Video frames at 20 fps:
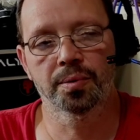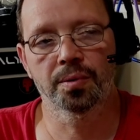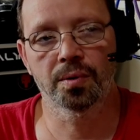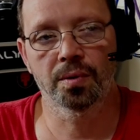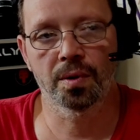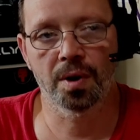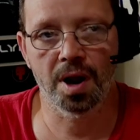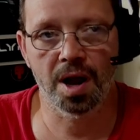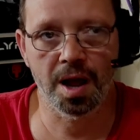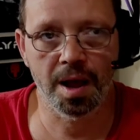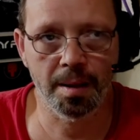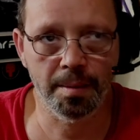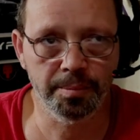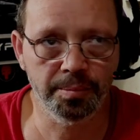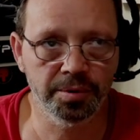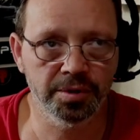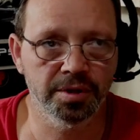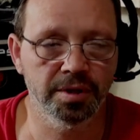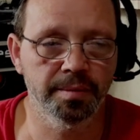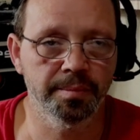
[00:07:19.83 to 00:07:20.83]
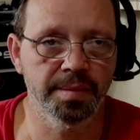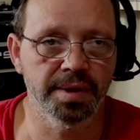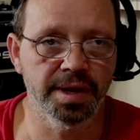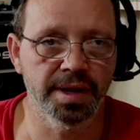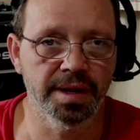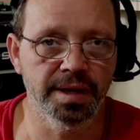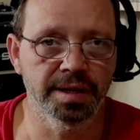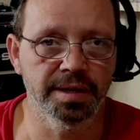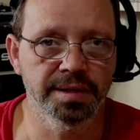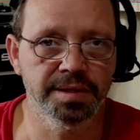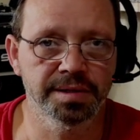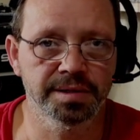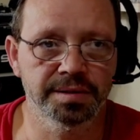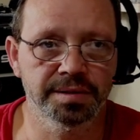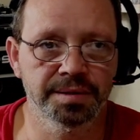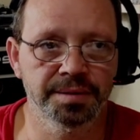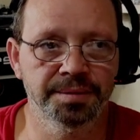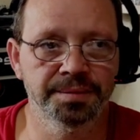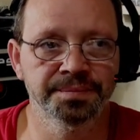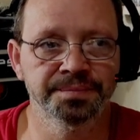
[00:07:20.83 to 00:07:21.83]
Problem
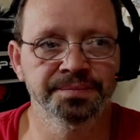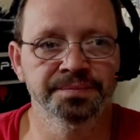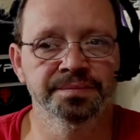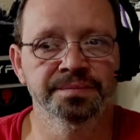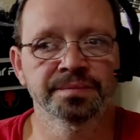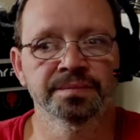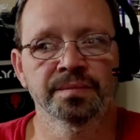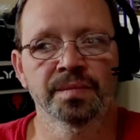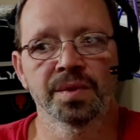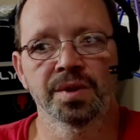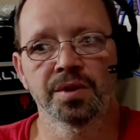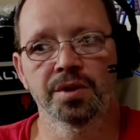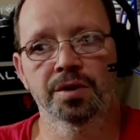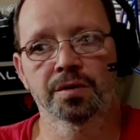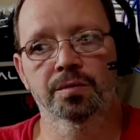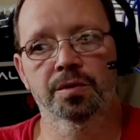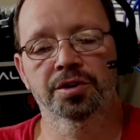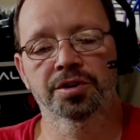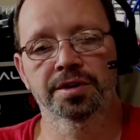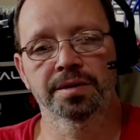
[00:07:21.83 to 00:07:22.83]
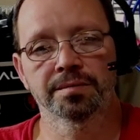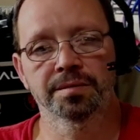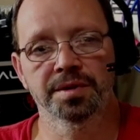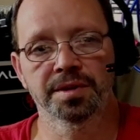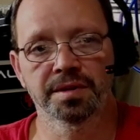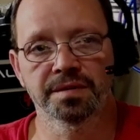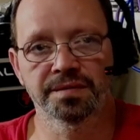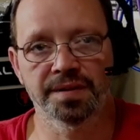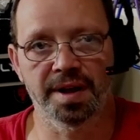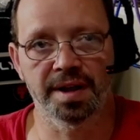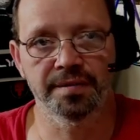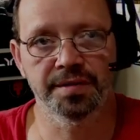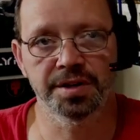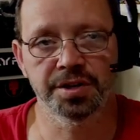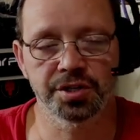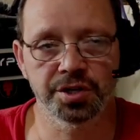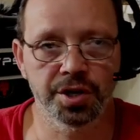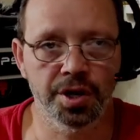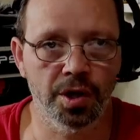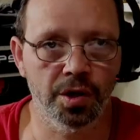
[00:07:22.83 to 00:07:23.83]
is, you're working with a
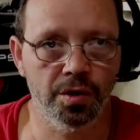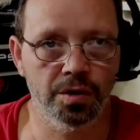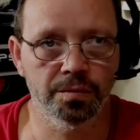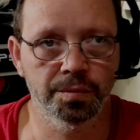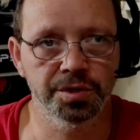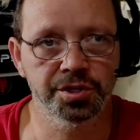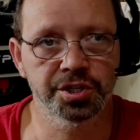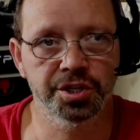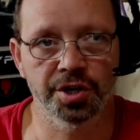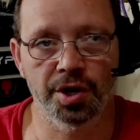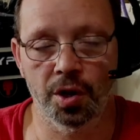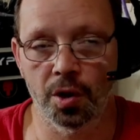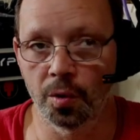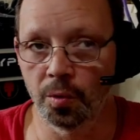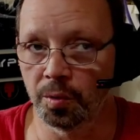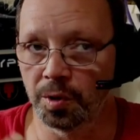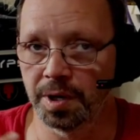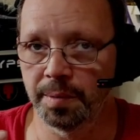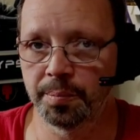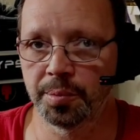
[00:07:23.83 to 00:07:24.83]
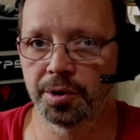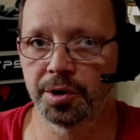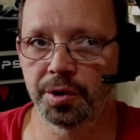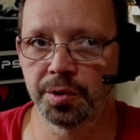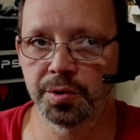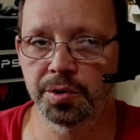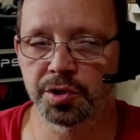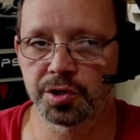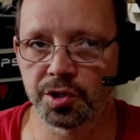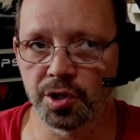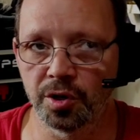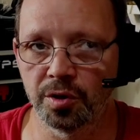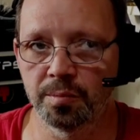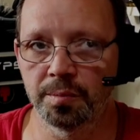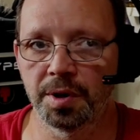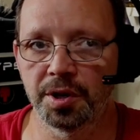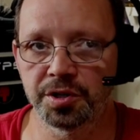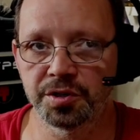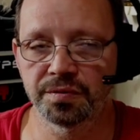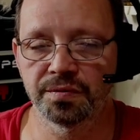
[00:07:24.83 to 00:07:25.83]
5-inch cone, which can only produce
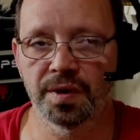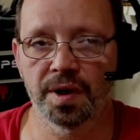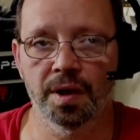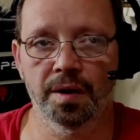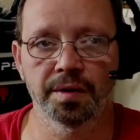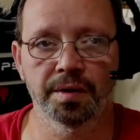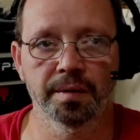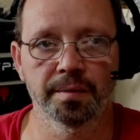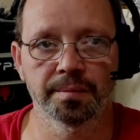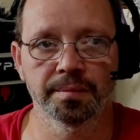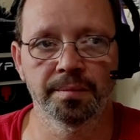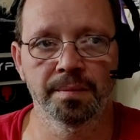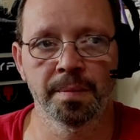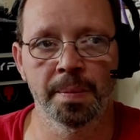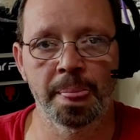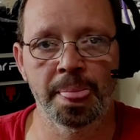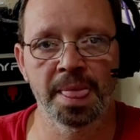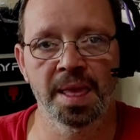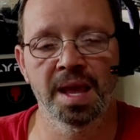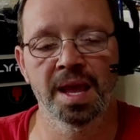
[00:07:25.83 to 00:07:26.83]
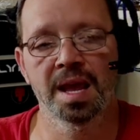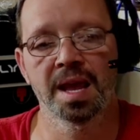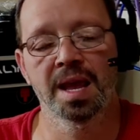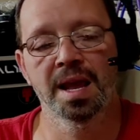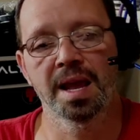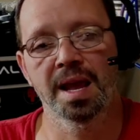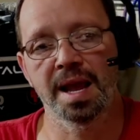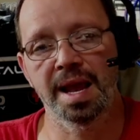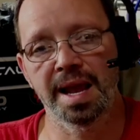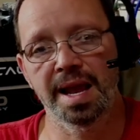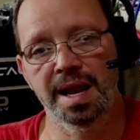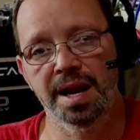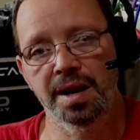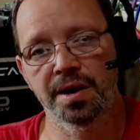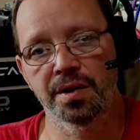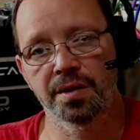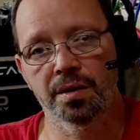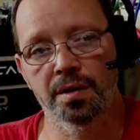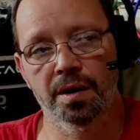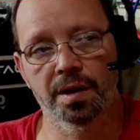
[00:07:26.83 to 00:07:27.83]
so much volume.
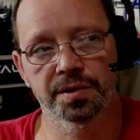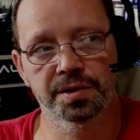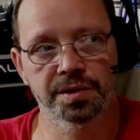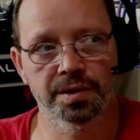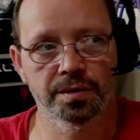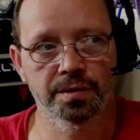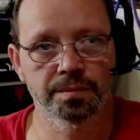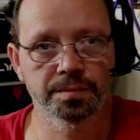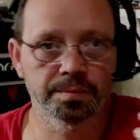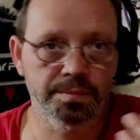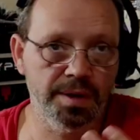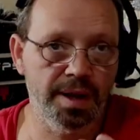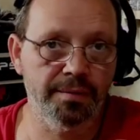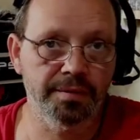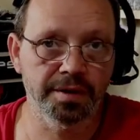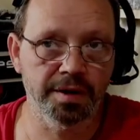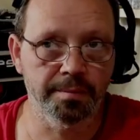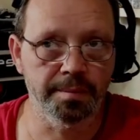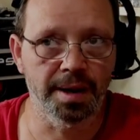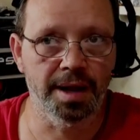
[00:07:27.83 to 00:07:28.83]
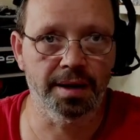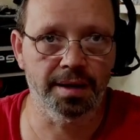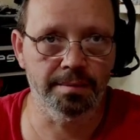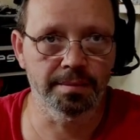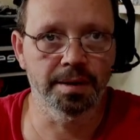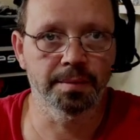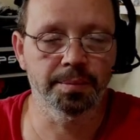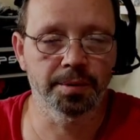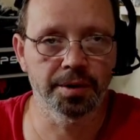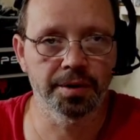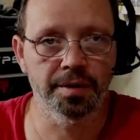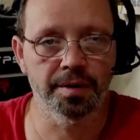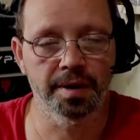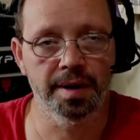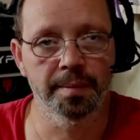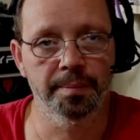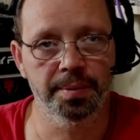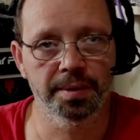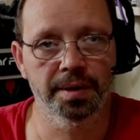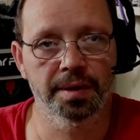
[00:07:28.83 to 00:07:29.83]
And you're also having to mount them up on
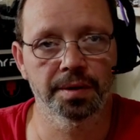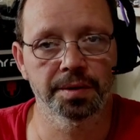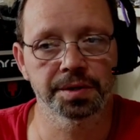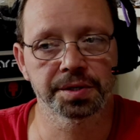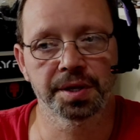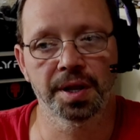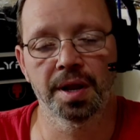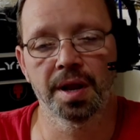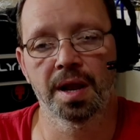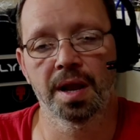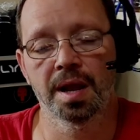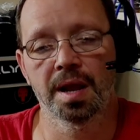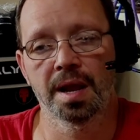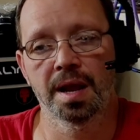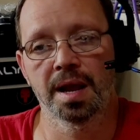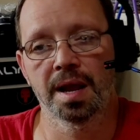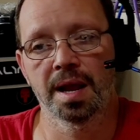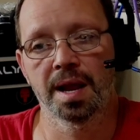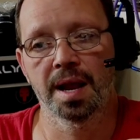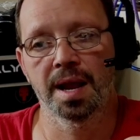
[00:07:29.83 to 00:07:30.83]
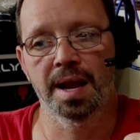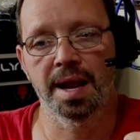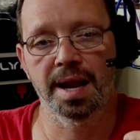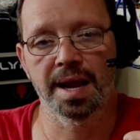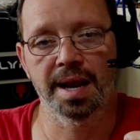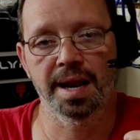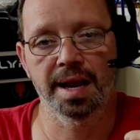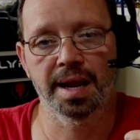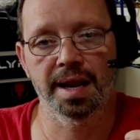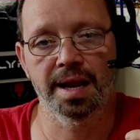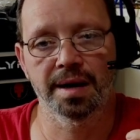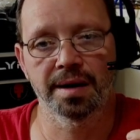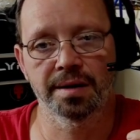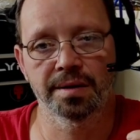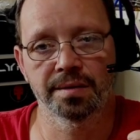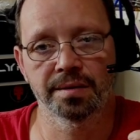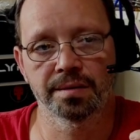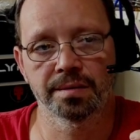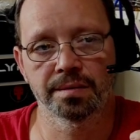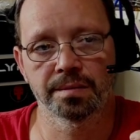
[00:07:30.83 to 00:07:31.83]
your A-pillars.
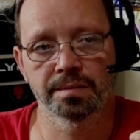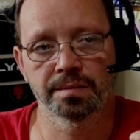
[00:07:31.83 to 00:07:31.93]
And,